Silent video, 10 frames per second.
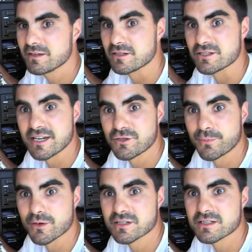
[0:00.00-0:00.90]
so
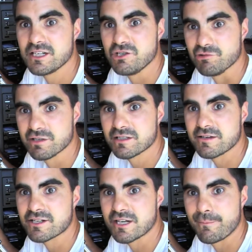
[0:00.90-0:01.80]
central processing unit
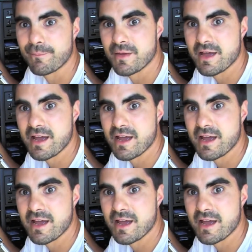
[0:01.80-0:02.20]
to actually